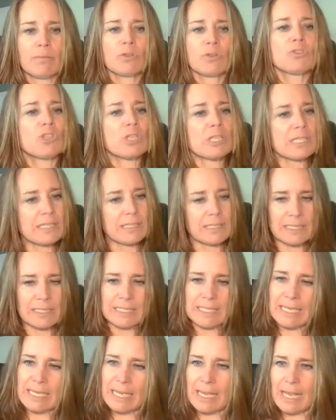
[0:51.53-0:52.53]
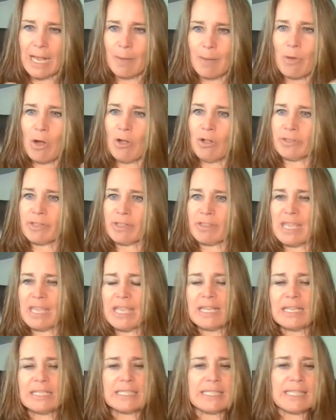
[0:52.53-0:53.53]
just digging up all the
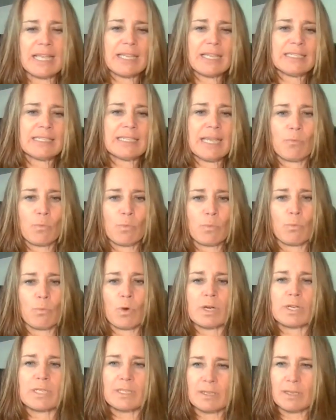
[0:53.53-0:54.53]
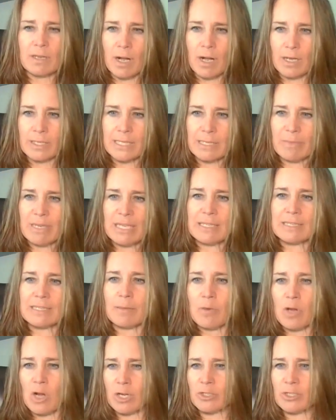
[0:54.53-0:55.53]
things that uh, were causing me to
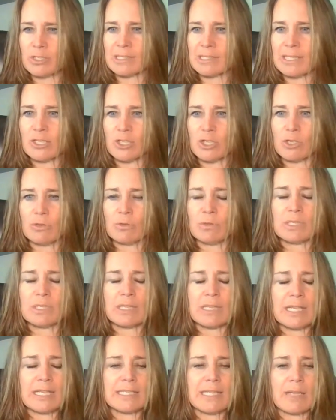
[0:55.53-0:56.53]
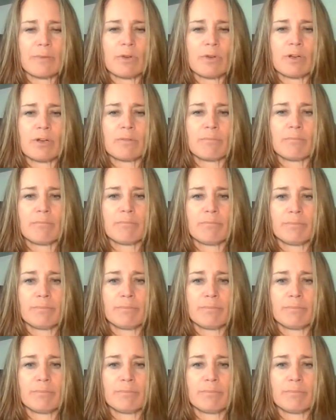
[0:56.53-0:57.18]
subconsciously choose things that were